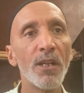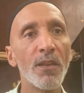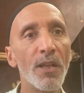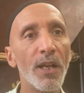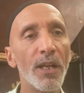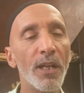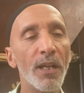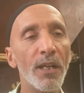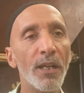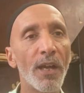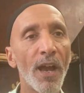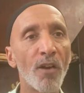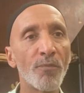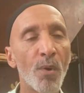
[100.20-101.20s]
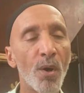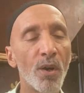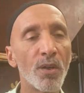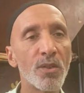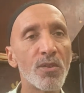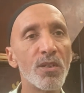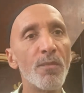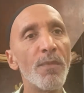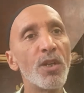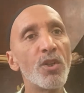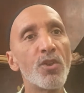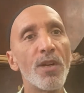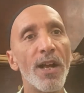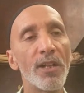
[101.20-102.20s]
they have parts and
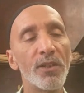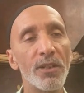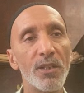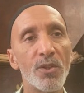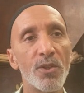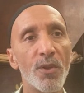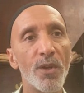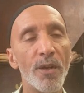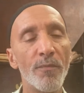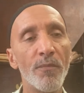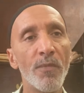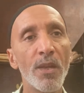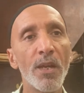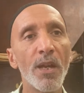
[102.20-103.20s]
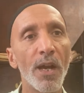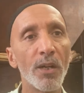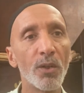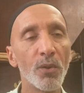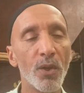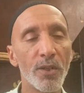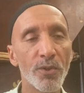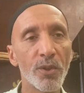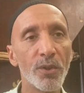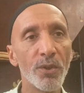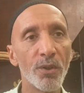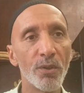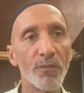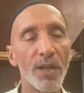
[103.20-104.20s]
dimensionality to them, and Allah is
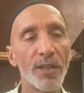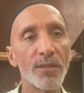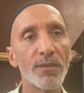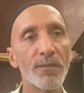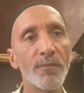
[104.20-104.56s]
clear of that.